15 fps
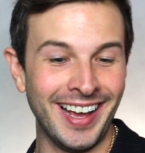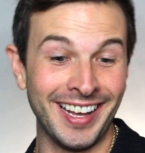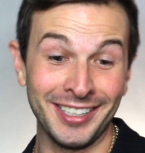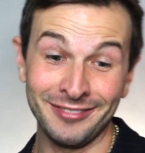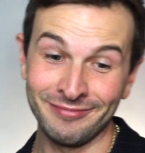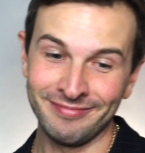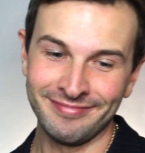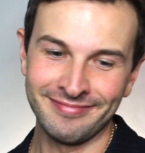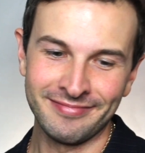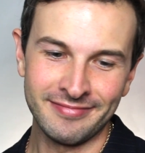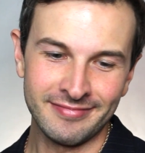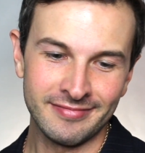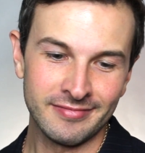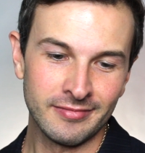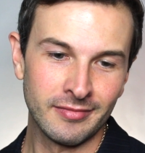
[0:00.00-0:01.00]
they
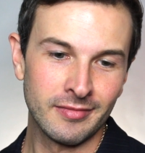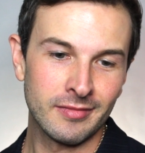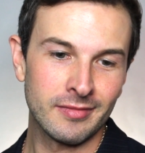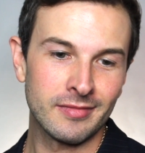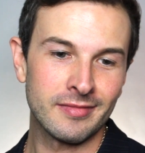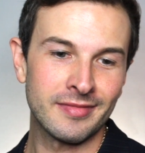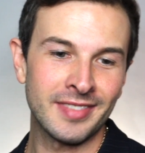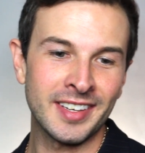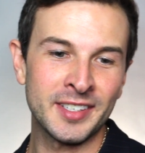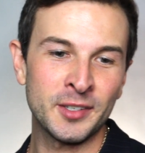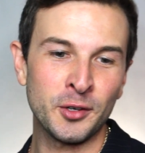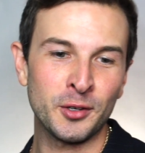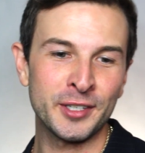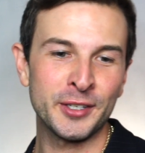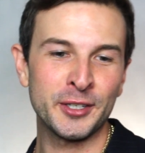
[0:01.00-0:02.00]

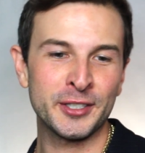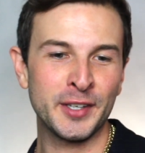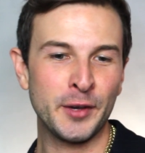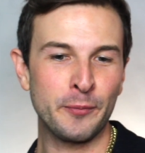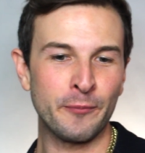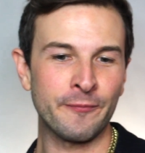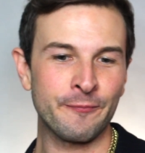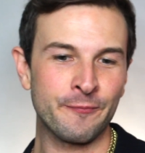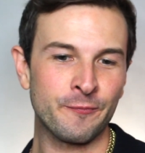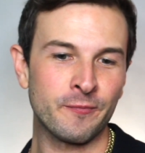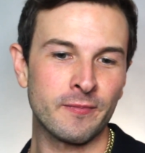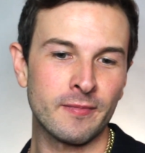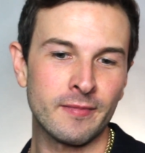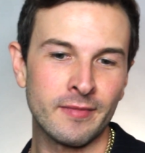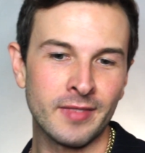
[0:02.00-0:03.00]
totally hooked up.
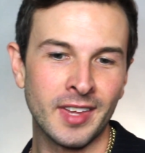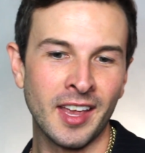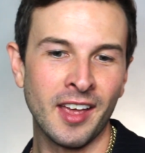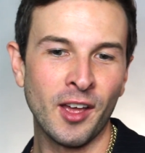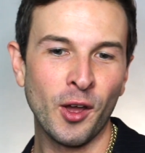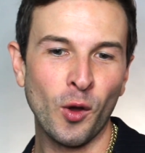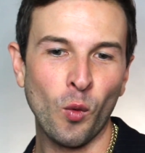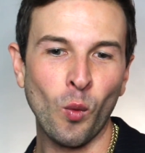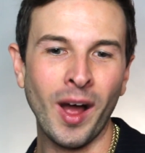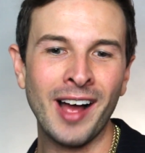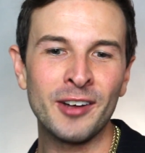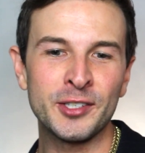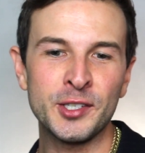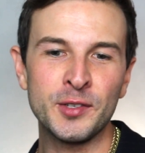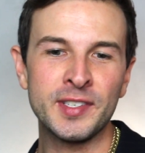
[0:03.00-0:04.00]

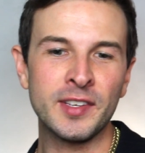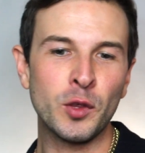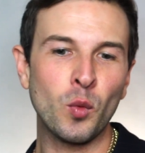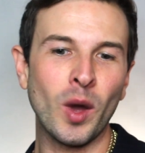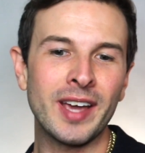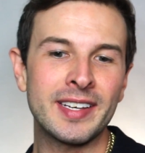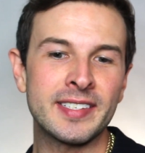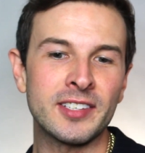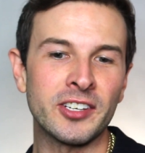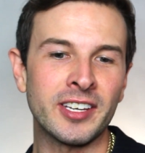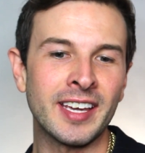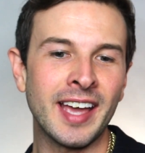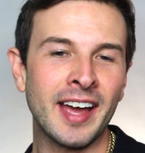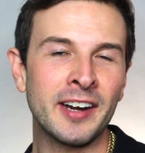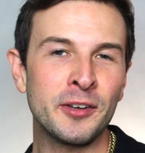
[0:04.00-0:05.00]
Wow, do you see the way he's
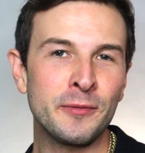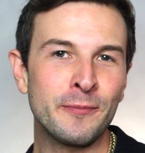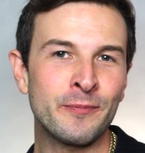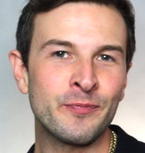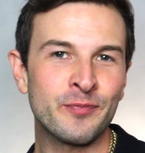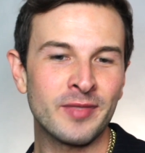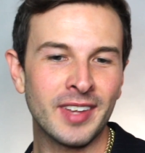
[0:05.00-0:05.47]
looking at him?